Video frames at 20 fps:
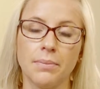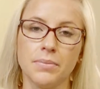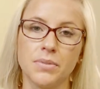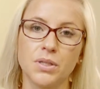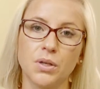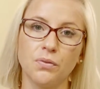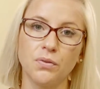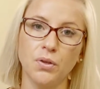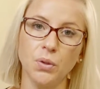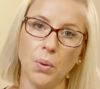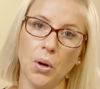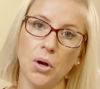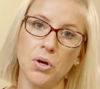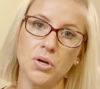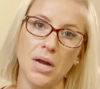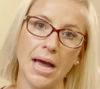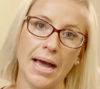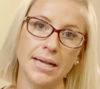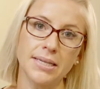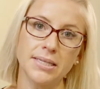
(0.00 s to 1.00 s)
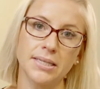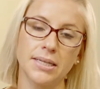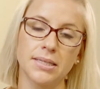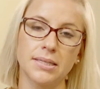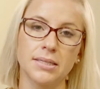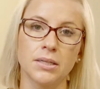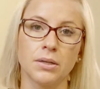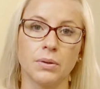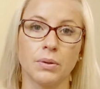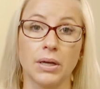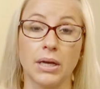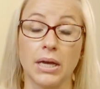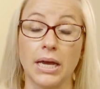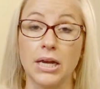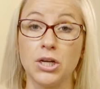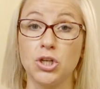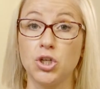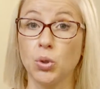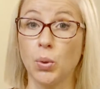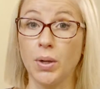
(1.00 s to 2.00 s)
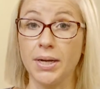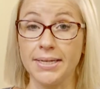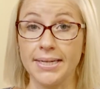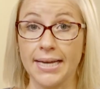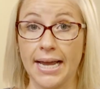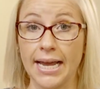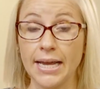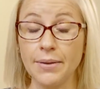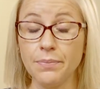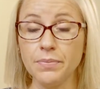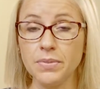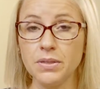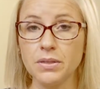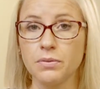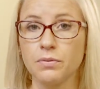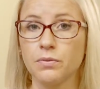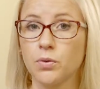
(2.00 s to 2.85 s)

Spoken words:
So if you own assets in joint names,